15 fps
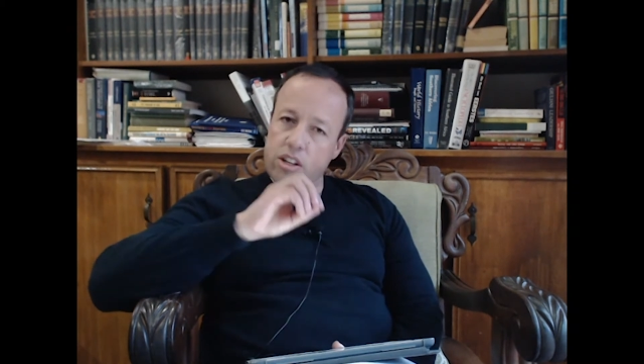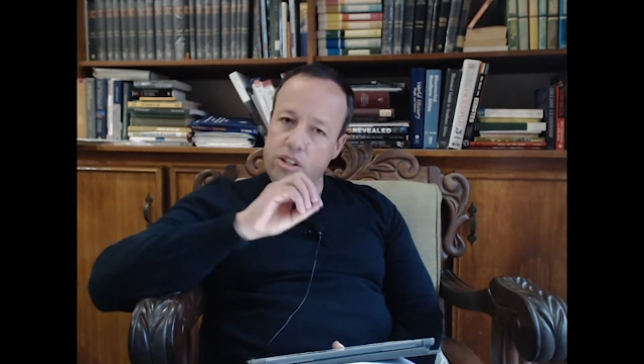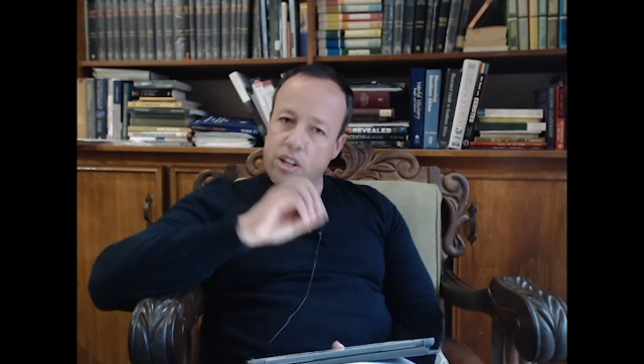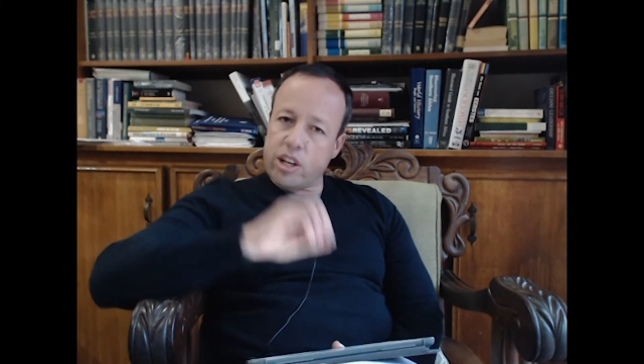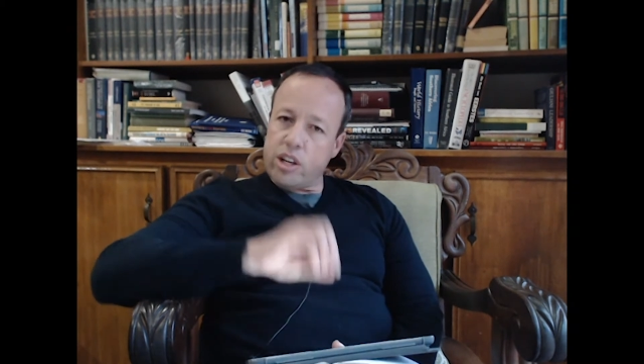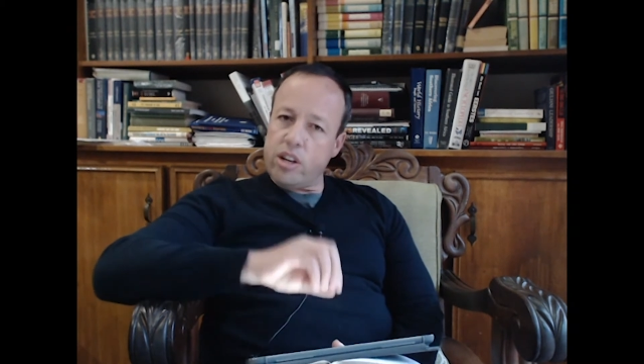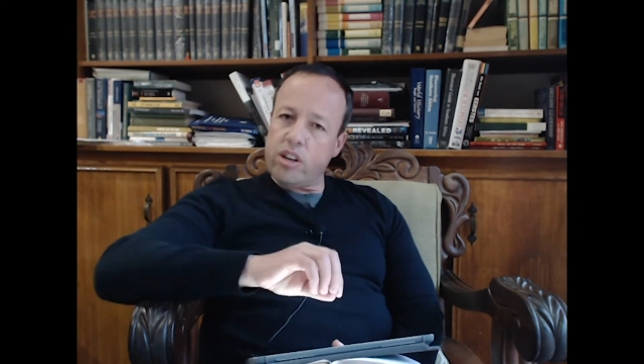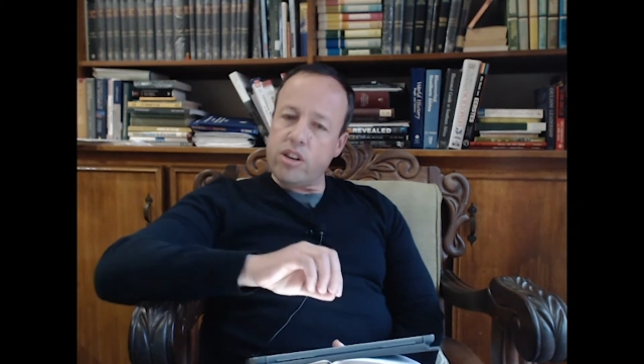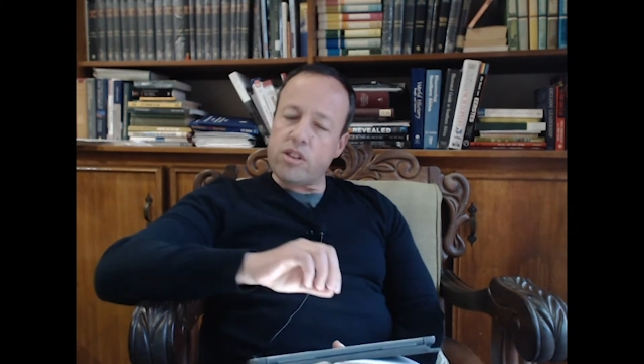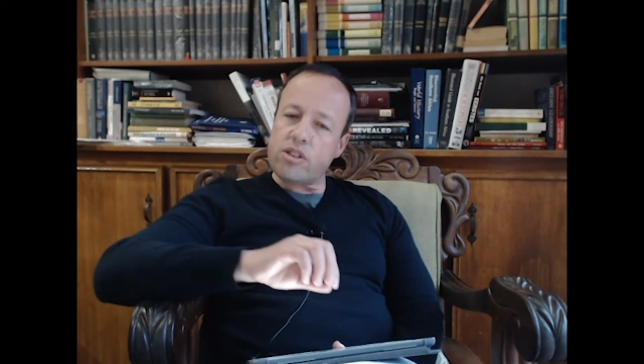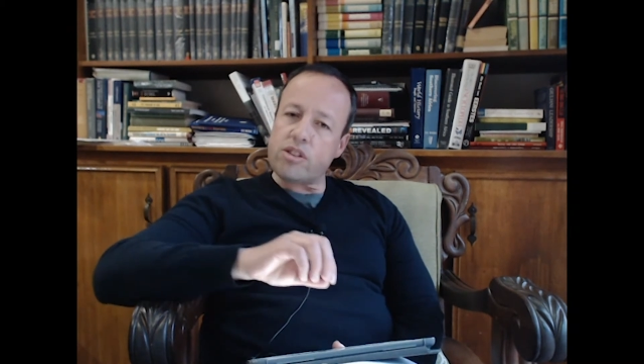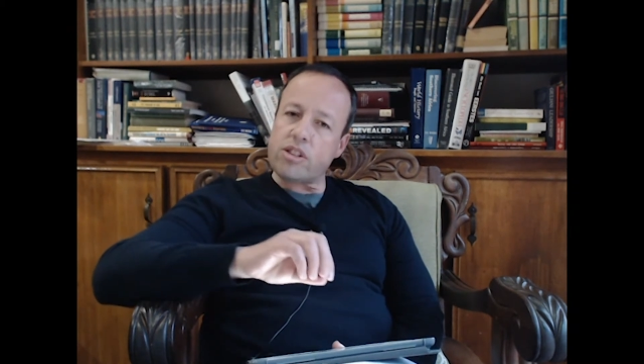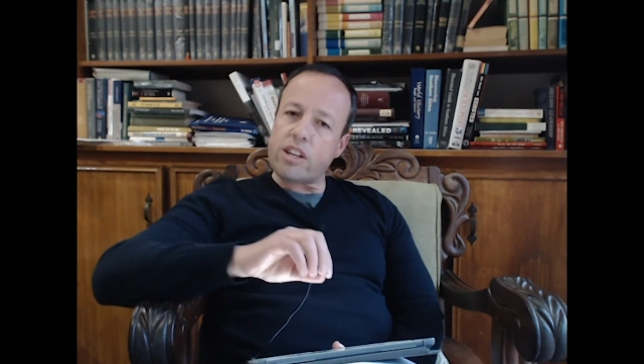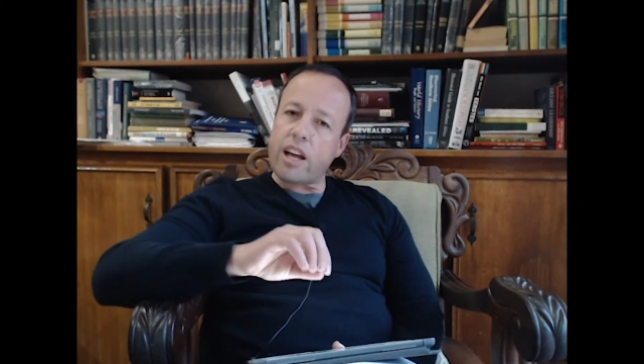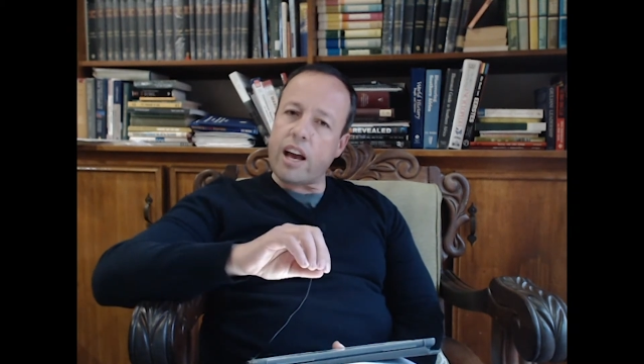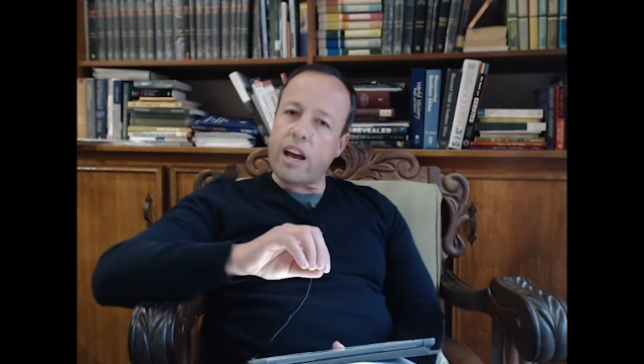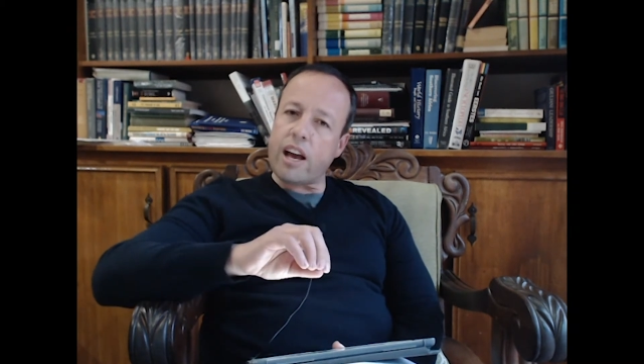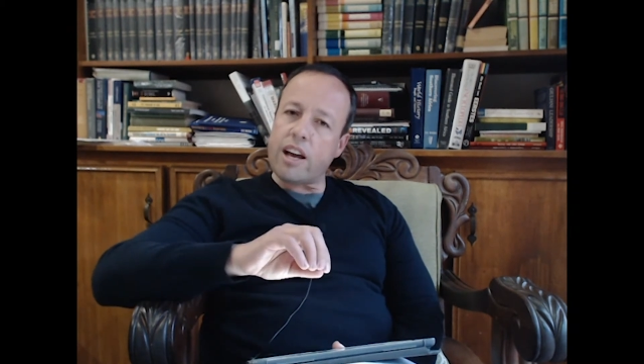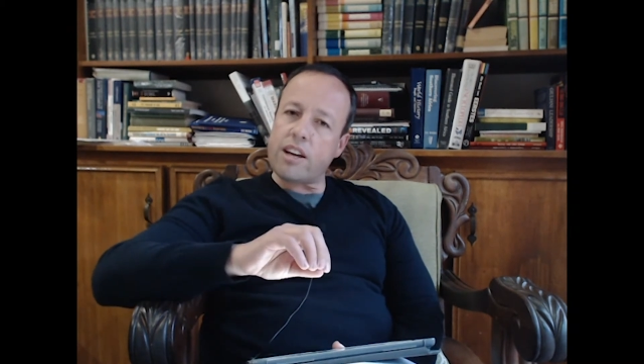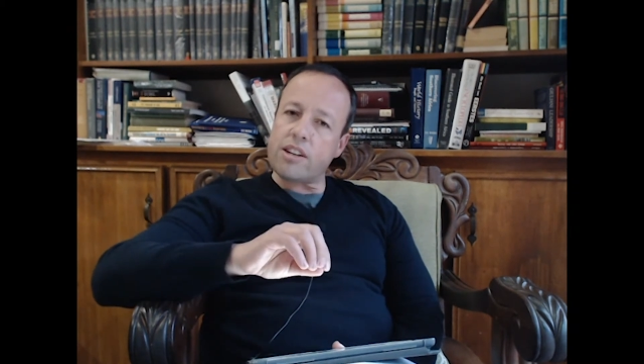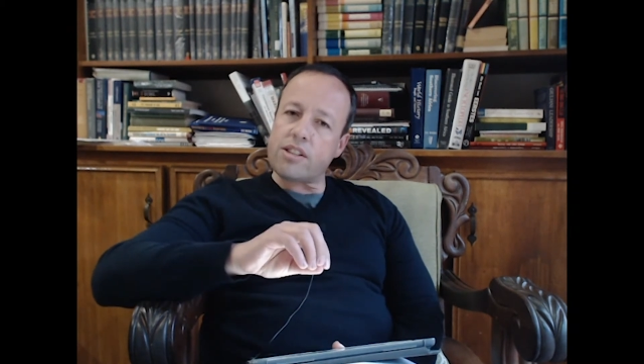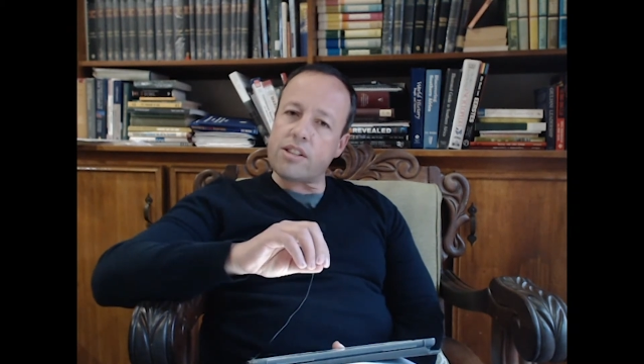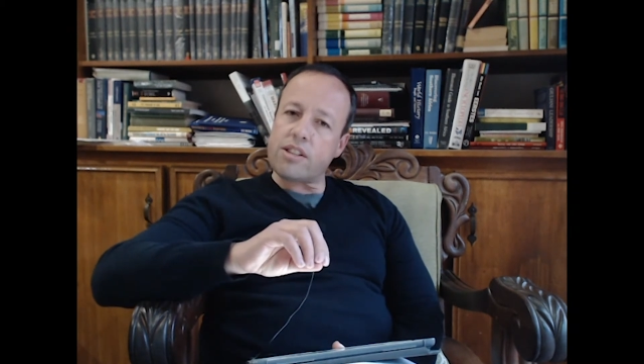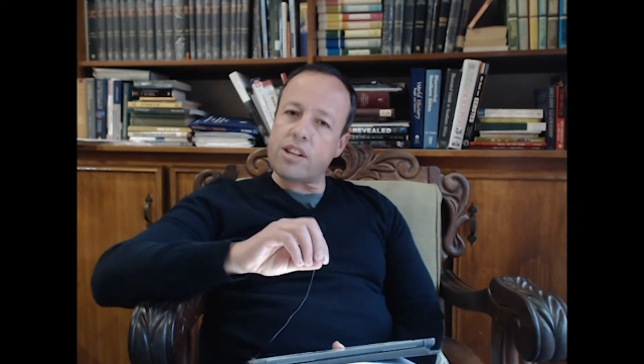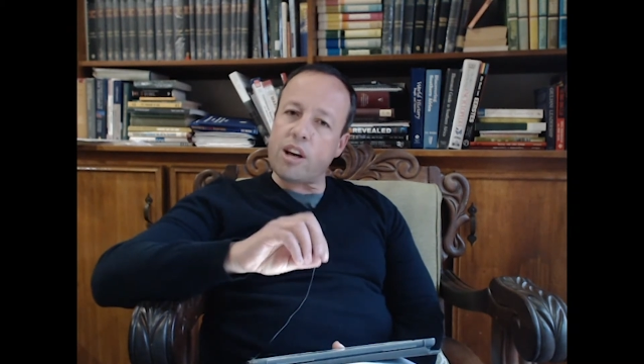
is used as